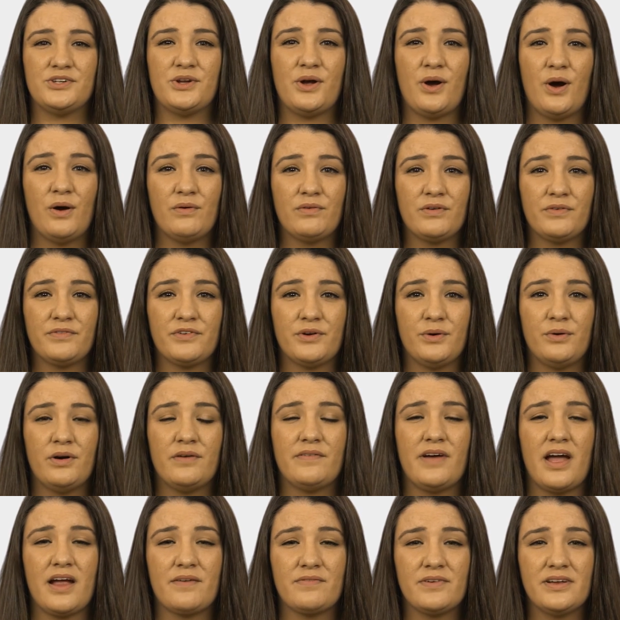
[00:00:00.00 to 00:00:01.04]
an overview of
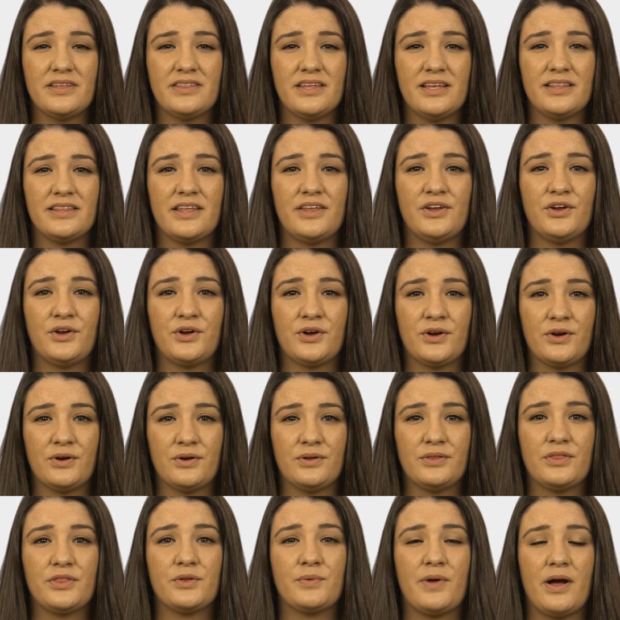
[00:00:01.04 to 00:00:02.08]
everything that
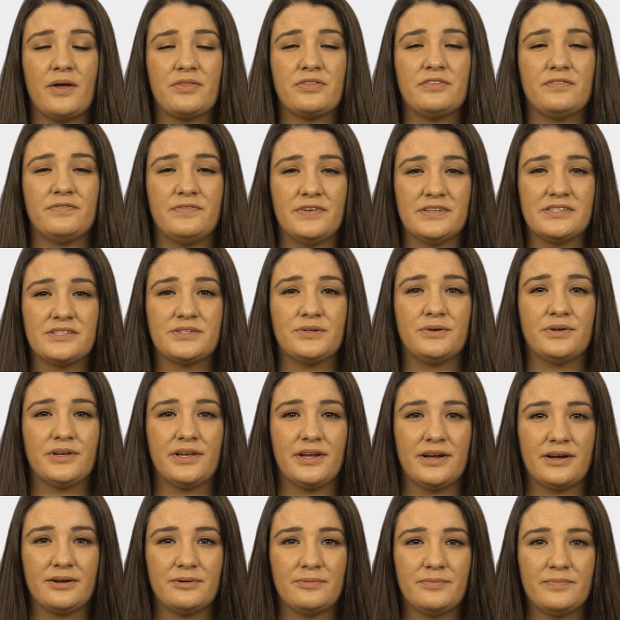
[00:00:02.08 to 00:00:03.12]
occurred throughout the fiscal
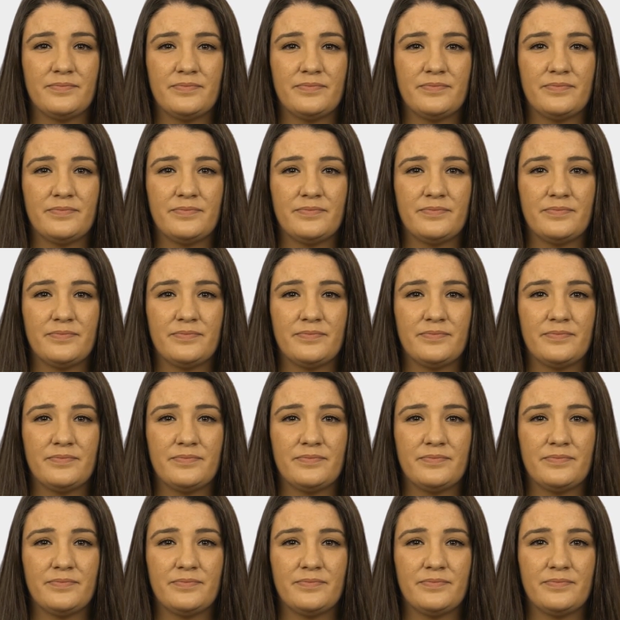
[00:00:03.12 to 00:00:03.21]
year.